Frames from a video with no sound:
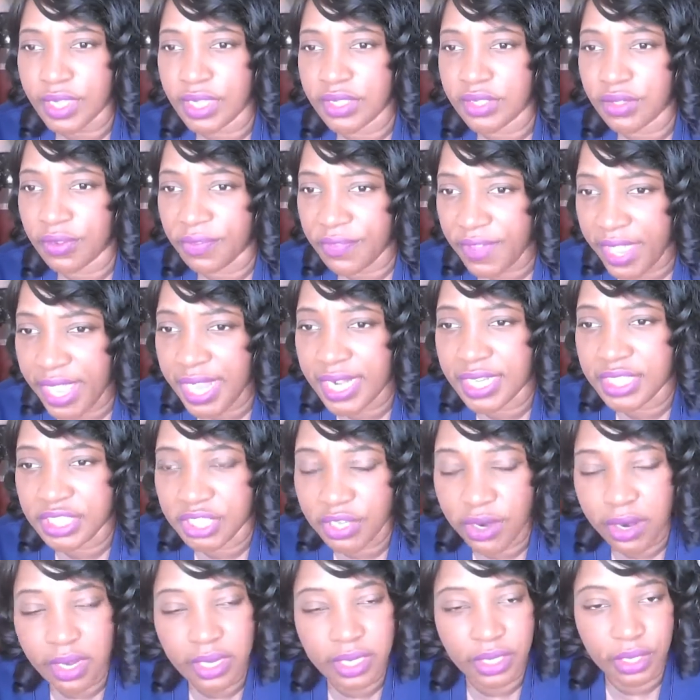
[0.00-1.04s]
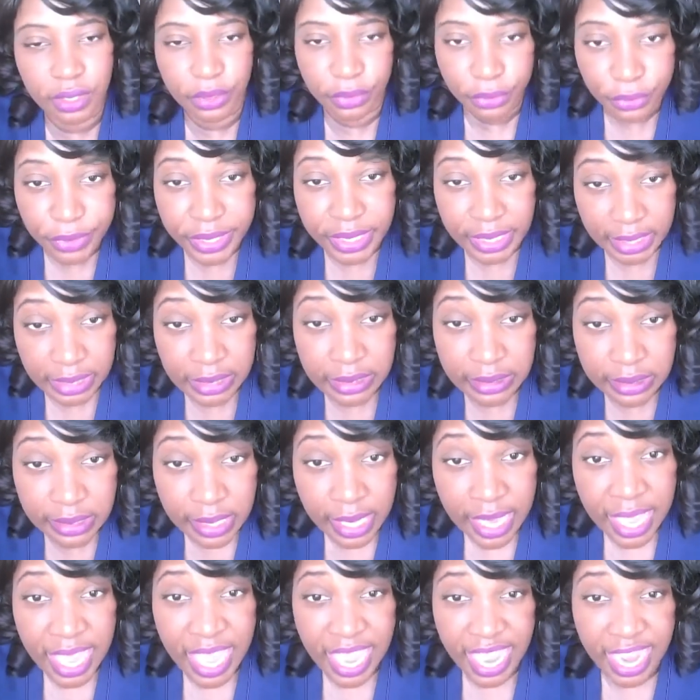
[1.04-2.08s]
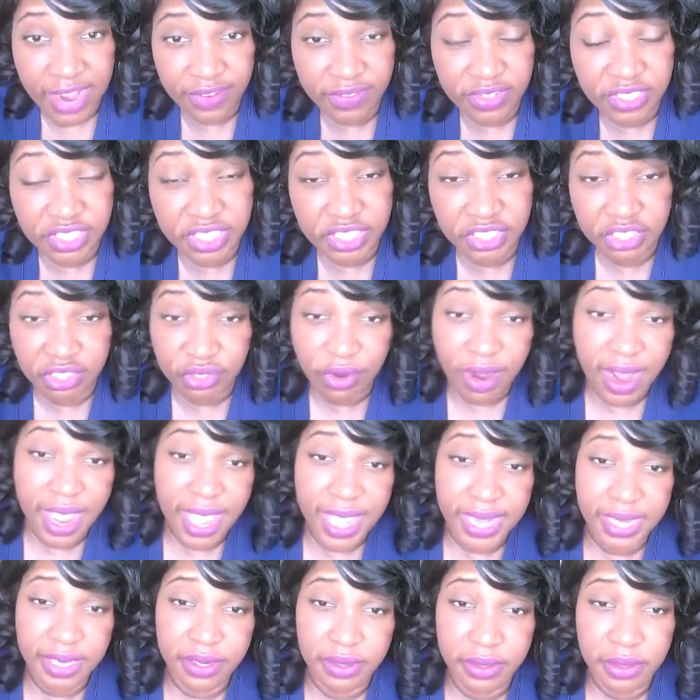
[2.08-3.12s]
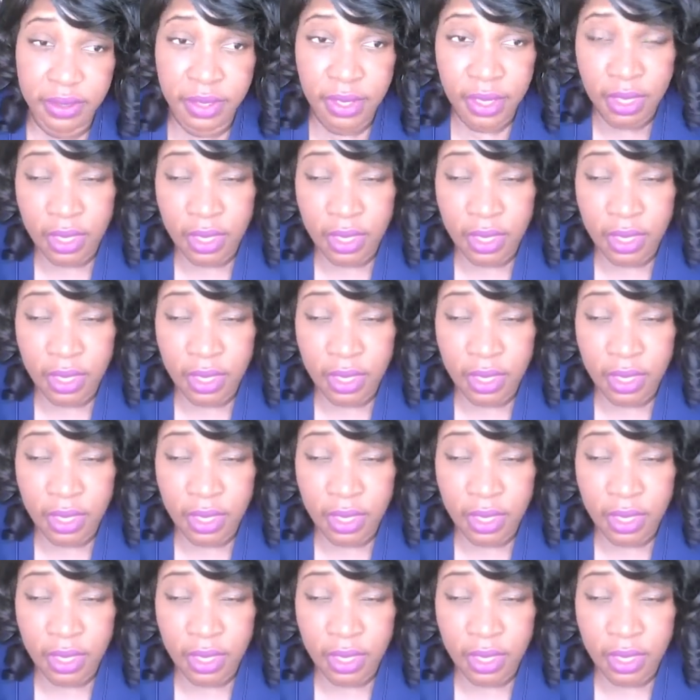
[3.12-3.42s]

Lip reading: So finally, Charlie agrees. After she tried to